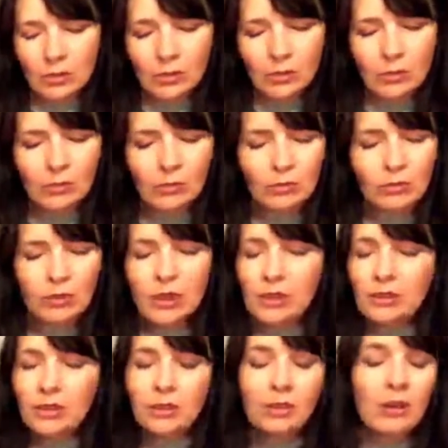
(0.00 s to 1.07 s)
Don't
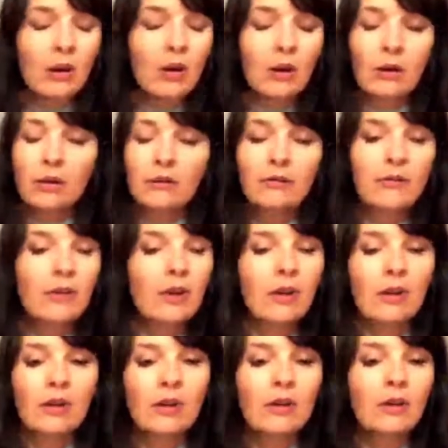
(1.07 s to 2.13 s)
let your heart
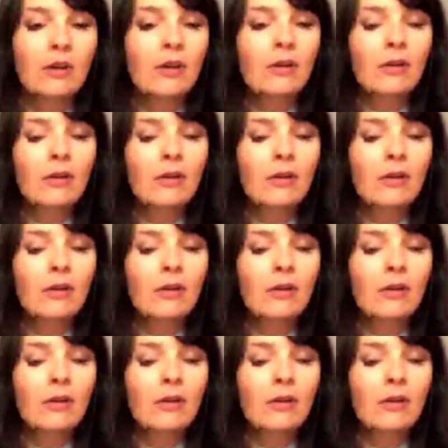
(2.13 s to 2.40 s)
fall